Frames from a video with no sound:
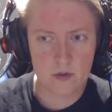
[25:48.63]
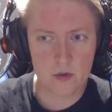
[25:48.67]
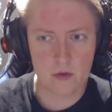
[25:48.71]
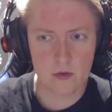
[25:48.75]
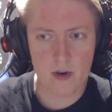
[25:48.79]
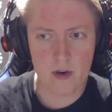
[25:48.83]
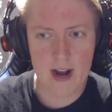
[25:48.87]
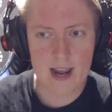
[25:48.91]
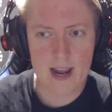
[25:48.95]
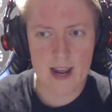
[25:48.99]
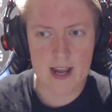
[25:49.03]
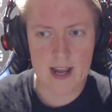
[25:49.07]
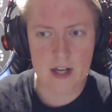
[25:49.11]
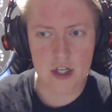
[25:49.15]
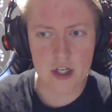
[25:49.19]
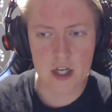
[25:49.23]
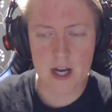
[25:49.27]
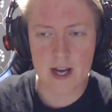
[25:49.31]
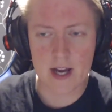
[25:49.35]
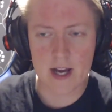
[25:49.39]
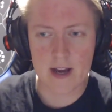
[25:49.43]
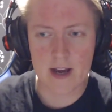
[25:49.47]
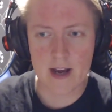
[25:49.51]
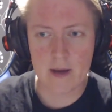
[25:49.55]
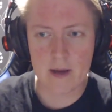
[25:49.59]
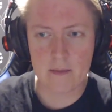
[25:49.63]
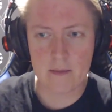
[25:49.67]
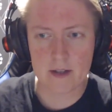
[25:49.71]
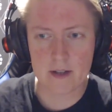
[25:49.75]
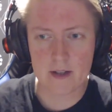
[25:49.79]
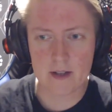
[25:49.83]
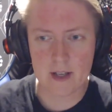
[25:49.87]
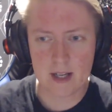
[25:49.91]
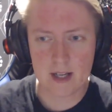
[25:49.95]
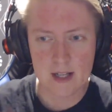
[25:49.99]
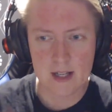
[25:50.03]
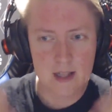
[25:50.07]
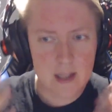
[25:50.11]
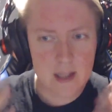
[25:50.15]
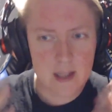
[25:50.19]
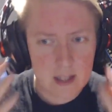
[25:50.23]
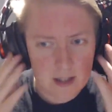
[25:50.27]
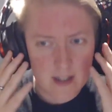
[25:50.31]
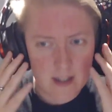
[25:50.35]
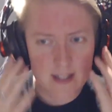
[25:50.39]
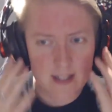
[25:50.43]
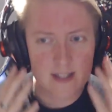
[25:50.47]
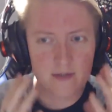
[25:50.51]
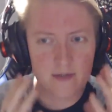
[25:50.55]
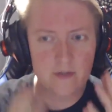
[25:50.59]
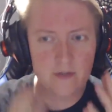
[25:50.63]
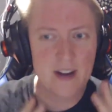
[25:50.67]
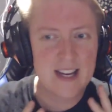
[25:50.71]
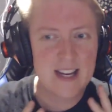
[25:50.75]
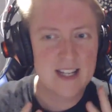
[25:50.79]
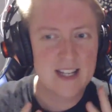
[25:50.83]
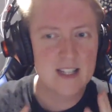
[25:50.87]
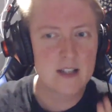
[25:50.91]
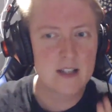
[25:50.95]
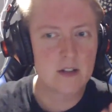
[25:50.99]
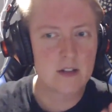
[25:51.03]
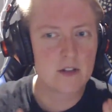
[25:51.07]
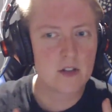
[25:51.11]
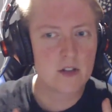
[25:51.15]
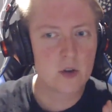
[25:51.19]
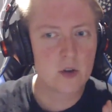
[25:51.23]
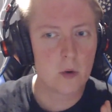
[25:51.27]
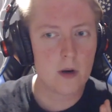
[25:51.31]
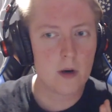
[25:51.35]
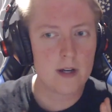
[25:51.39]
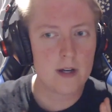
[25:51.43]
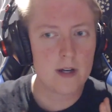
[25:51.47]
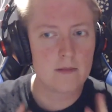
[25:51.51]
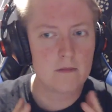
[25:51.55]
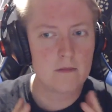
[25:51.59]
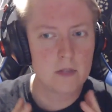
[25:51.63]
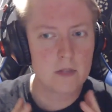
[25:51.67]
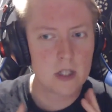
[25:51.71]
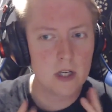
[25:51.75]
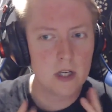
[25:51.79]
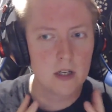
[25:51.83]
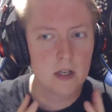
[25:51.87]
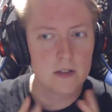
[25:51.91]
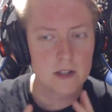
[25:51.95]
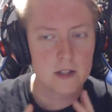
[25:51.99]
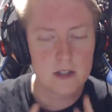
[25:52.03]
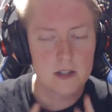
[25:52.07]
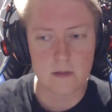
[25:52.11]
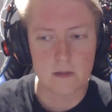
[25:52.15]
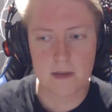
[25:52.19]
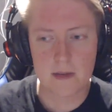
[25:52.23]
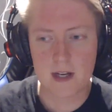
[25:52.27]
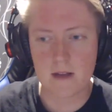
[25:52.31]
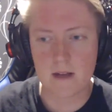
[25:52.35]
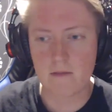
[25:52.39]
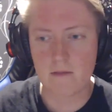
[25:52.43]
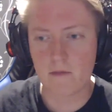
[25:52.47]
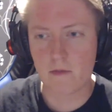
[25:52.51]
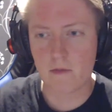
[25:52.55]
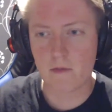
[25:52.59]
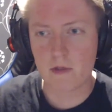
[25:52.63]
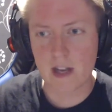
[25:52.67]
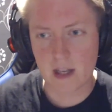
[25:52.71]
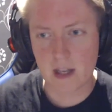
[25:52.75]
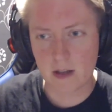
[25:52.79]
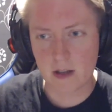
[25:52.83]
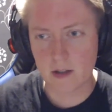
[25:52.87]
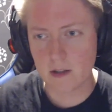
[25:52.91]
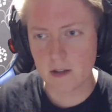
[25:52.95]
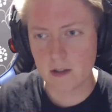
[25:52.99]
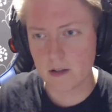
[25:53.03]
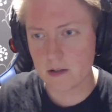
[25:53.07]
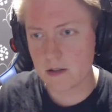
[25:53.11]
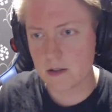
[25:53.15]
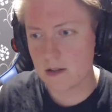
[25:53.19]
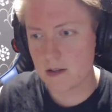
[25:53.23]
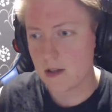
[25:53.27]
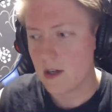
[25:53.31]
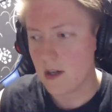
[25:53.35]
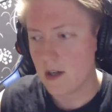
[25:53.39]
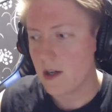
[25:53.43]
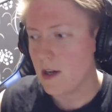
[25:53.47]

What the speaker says: grayish hair, but his face looks quite young. There's not many wrinkles.